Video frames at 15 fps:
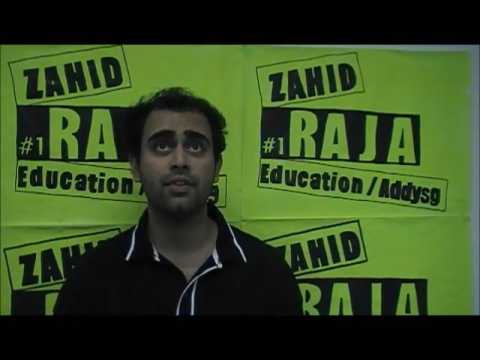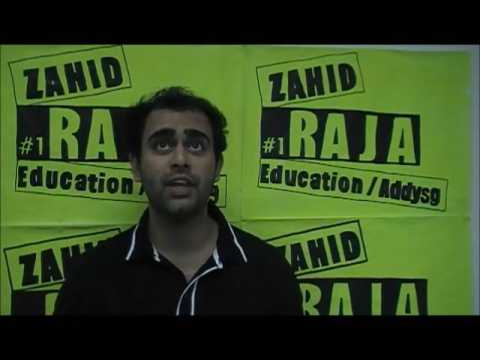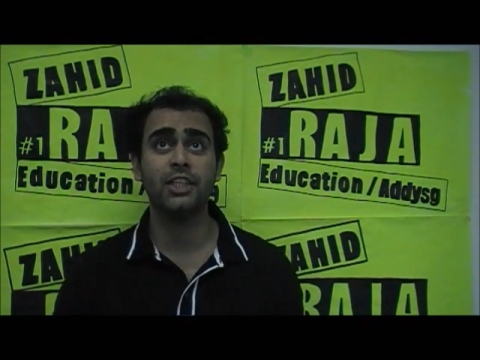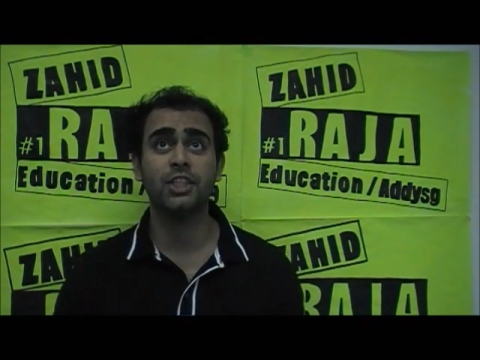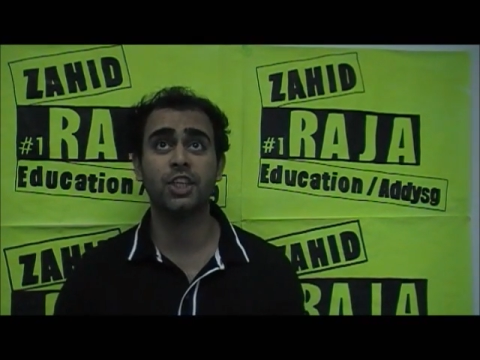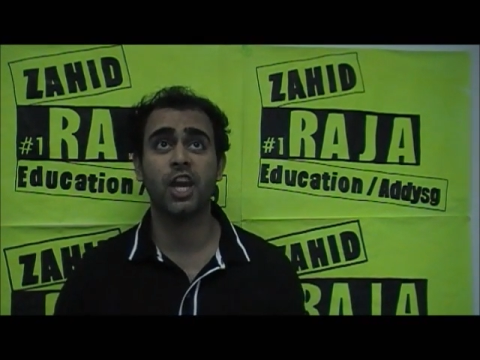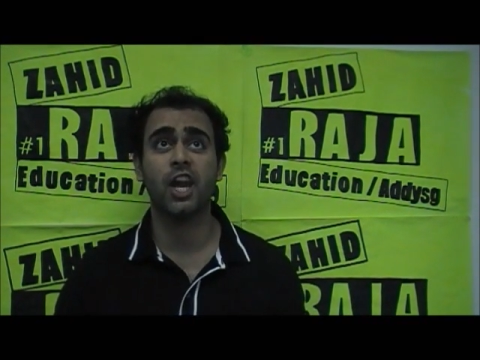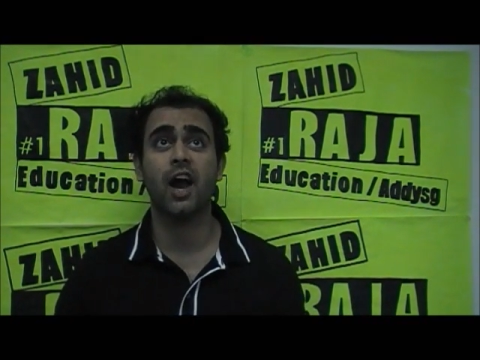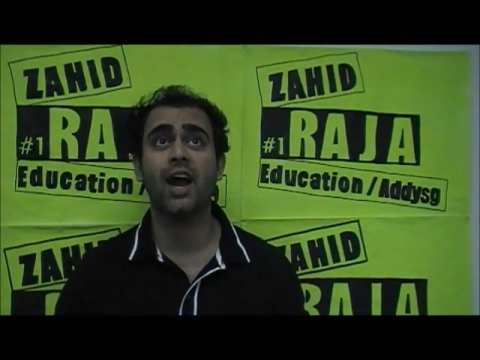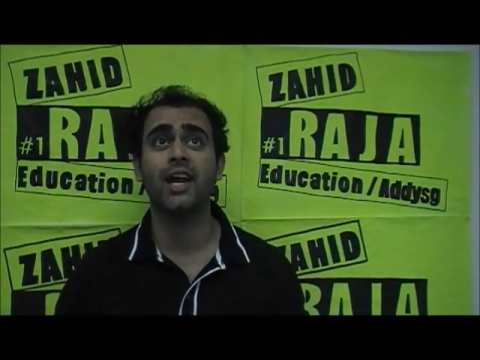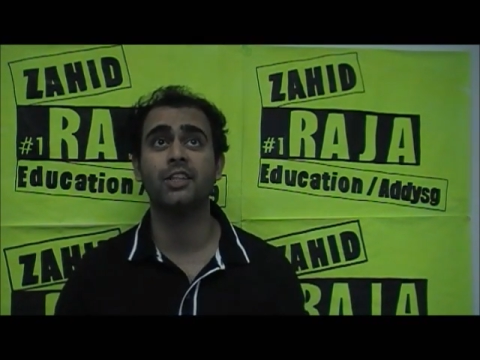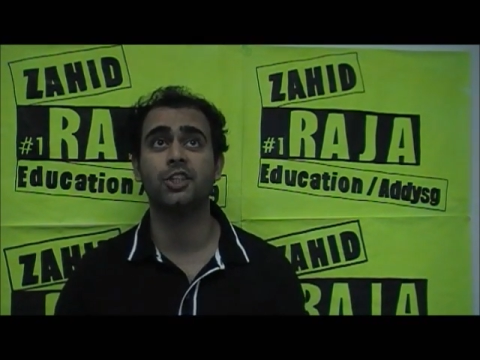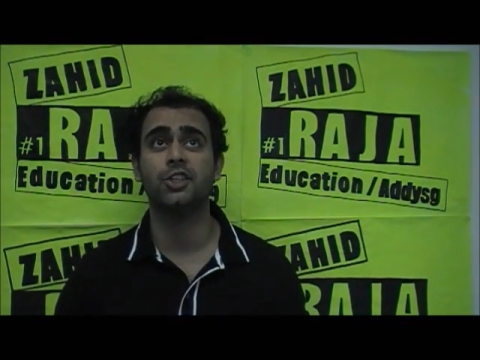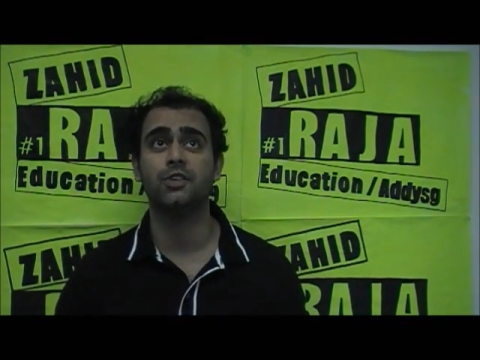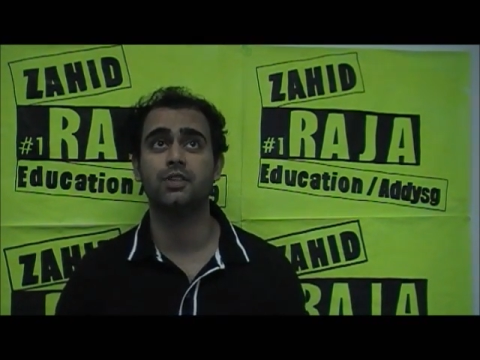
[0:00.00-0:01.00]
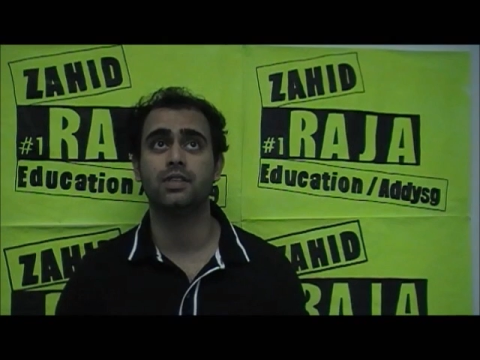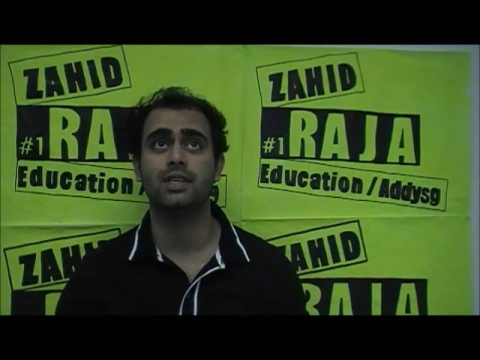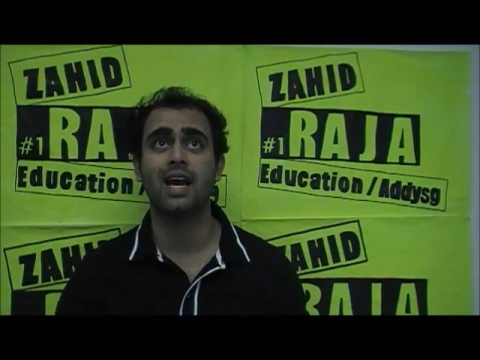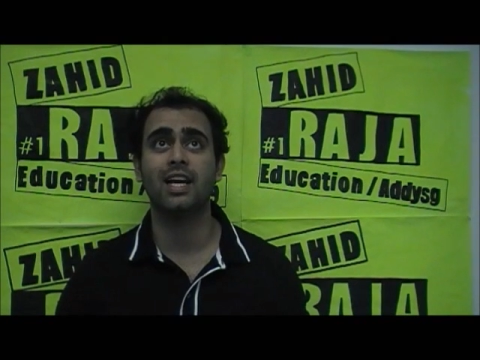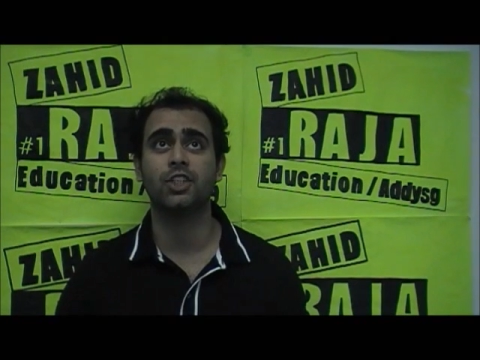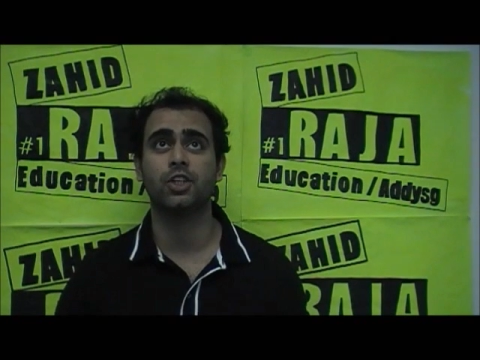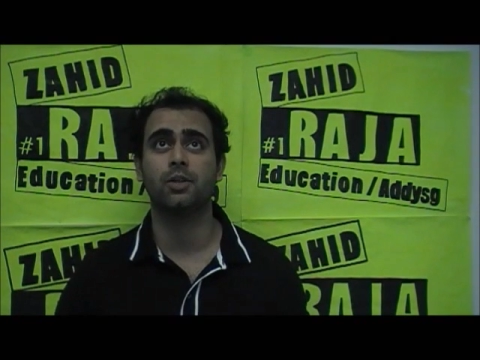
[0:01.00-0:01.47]
This year, I introduced a
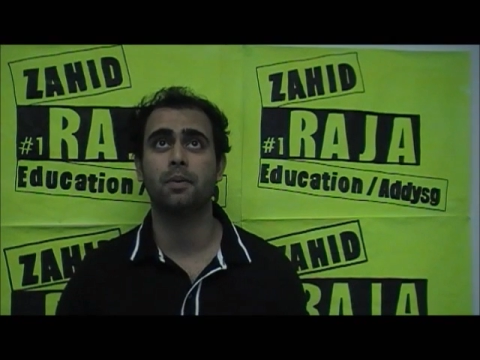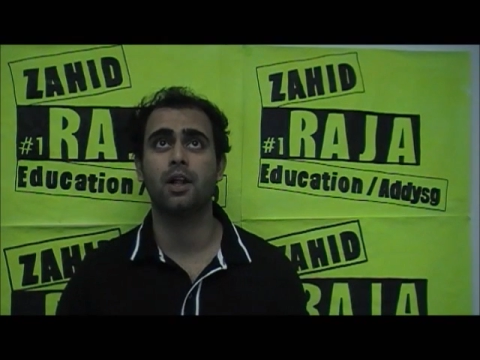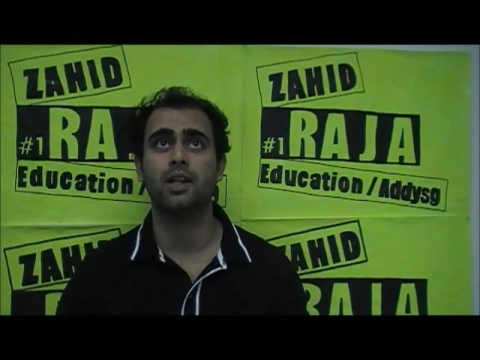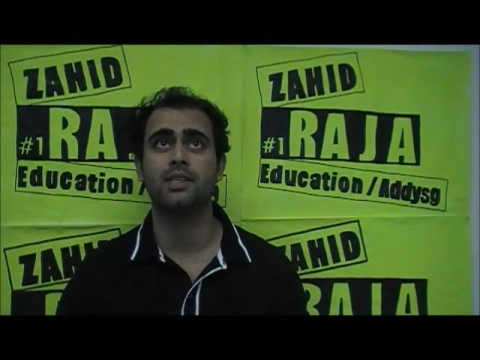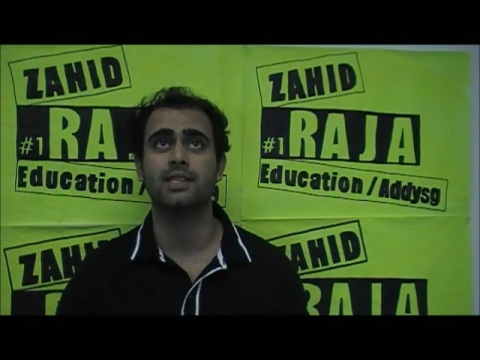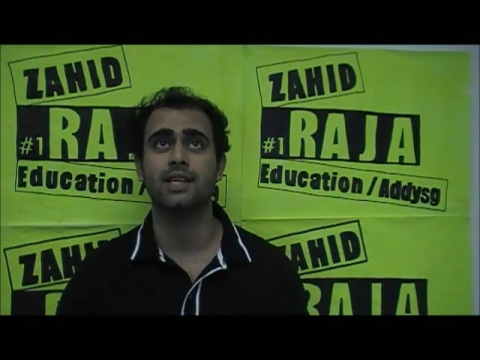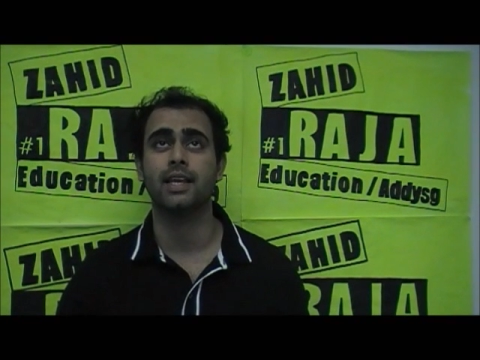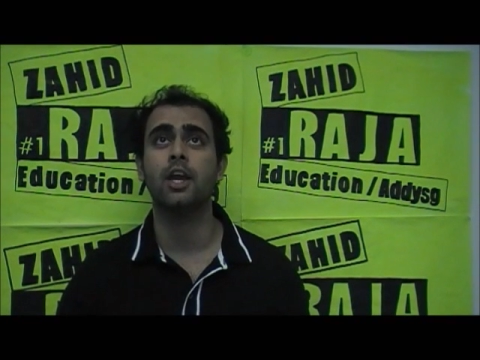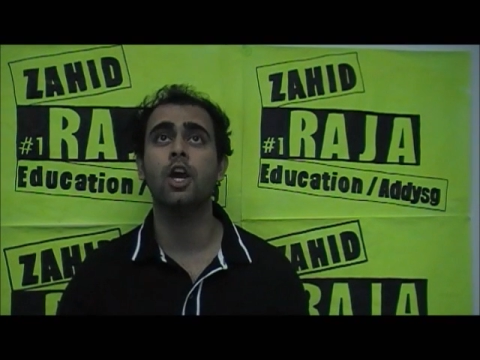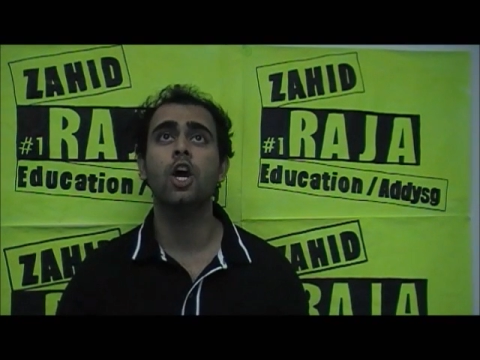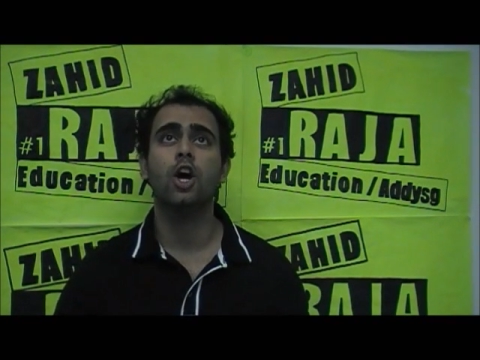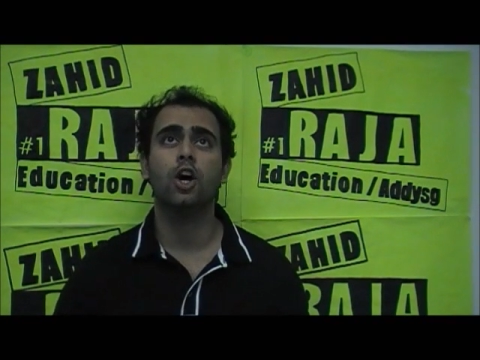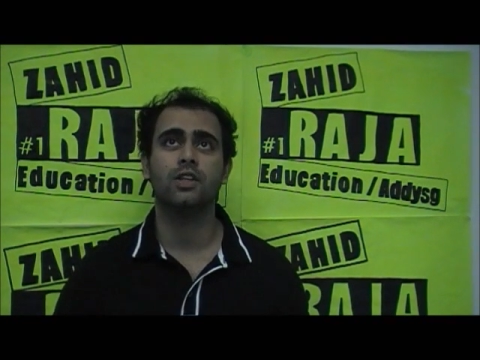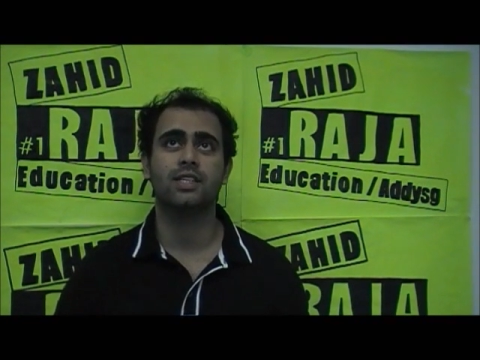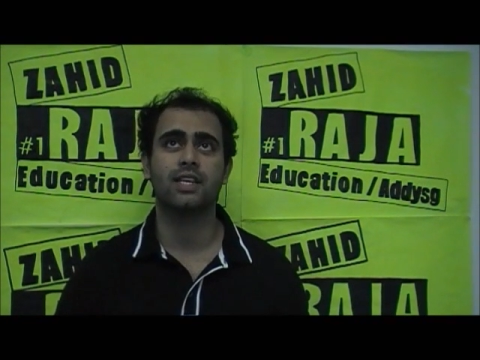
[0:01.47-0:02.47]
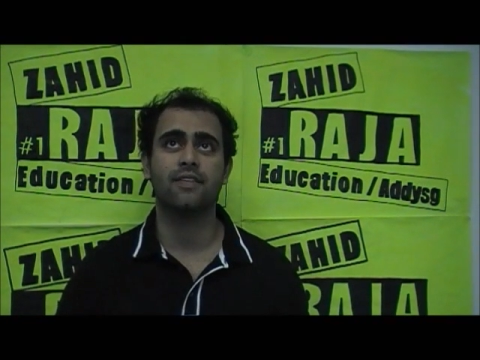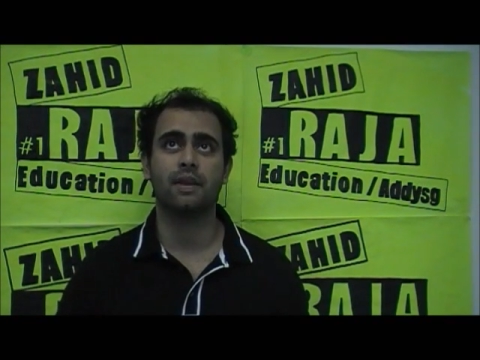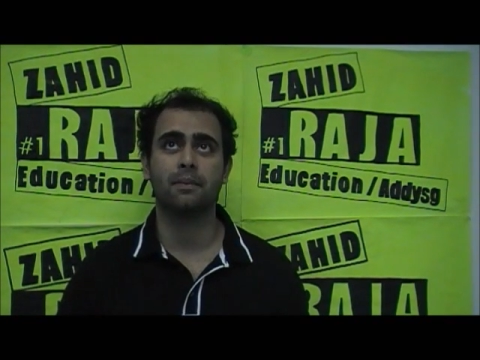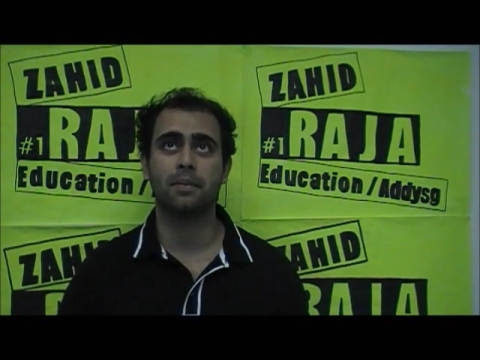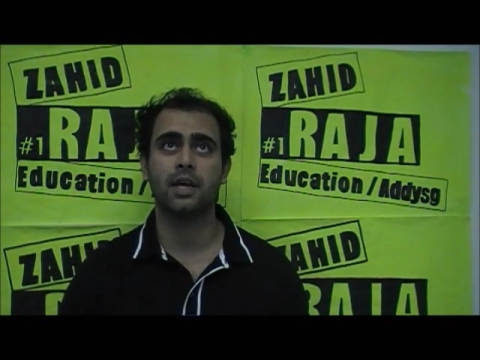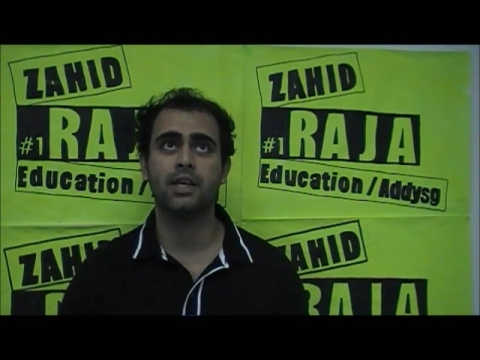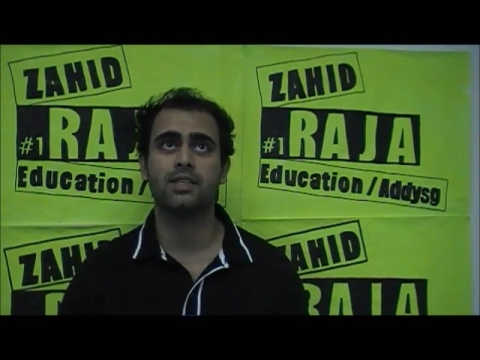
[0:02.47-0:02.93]
national policy on
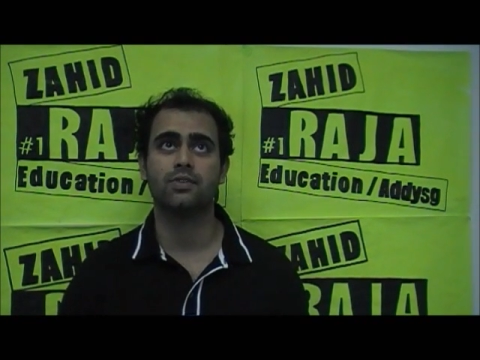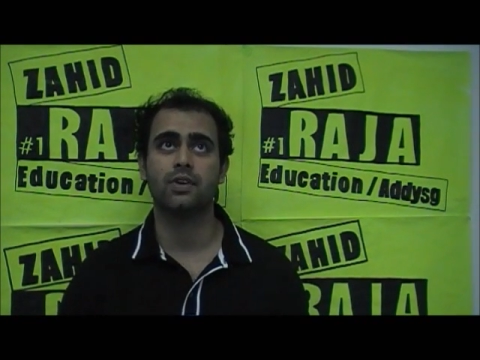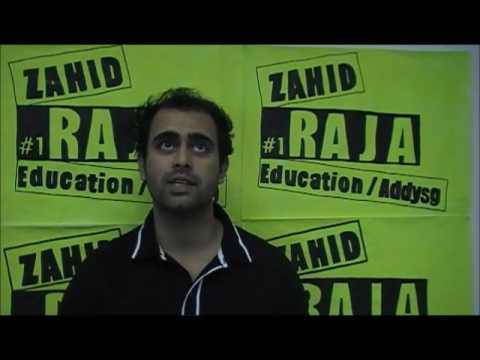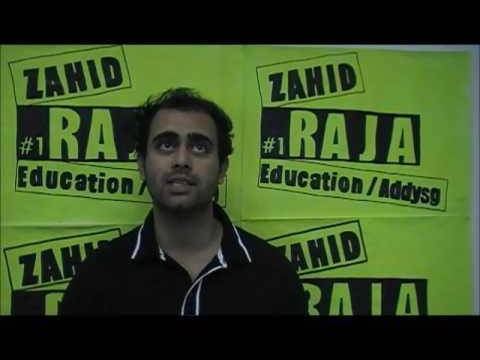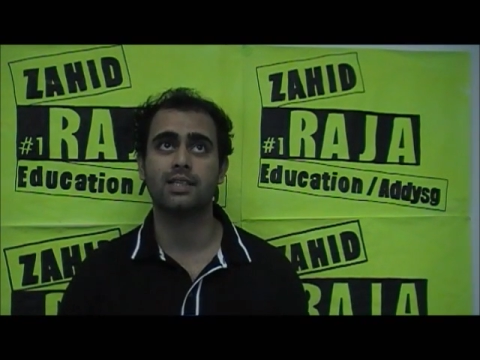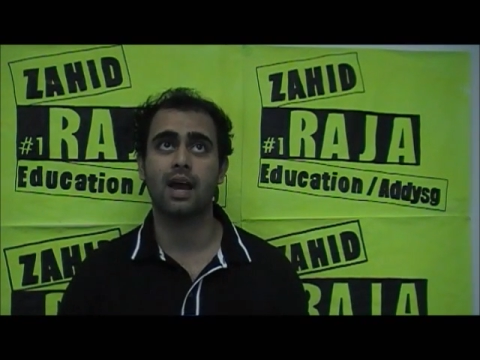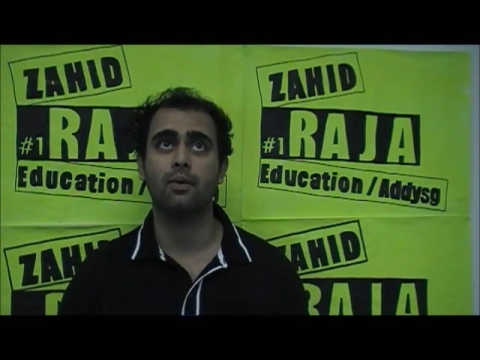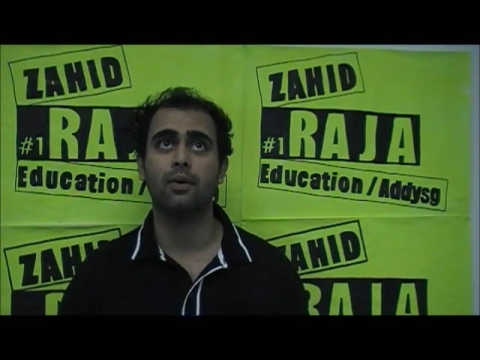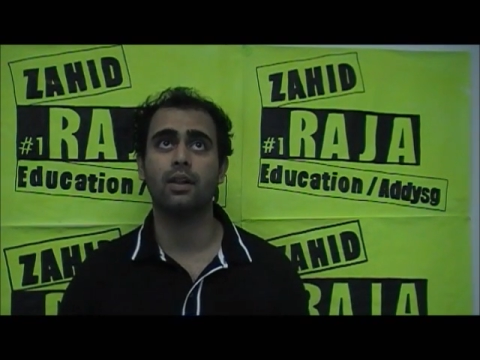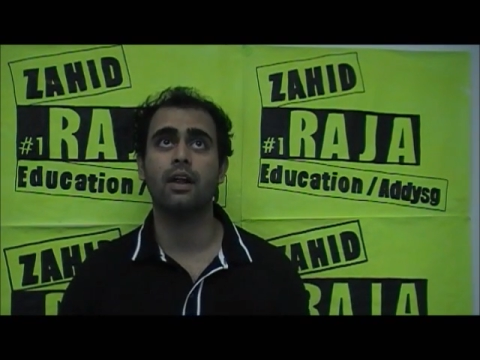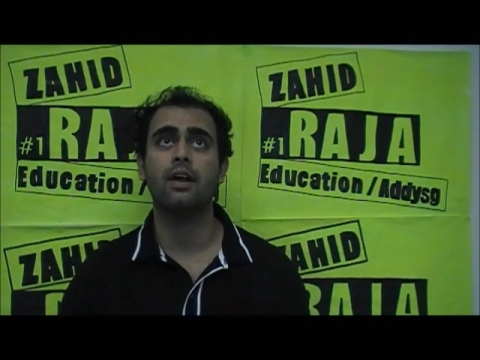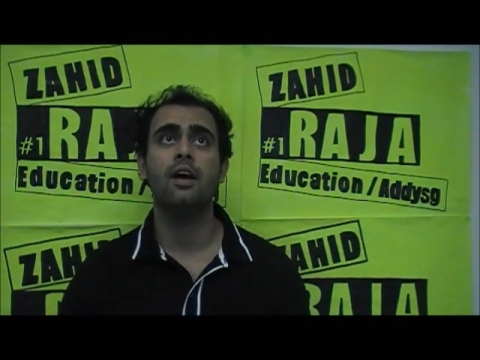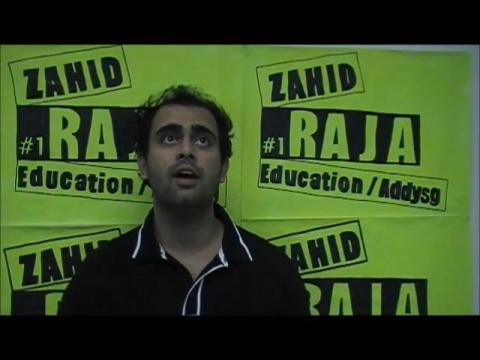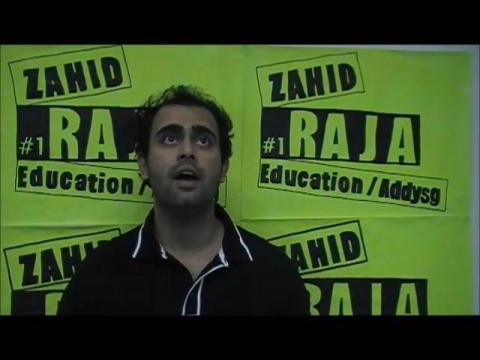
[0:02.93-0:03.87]
saving bursaries that will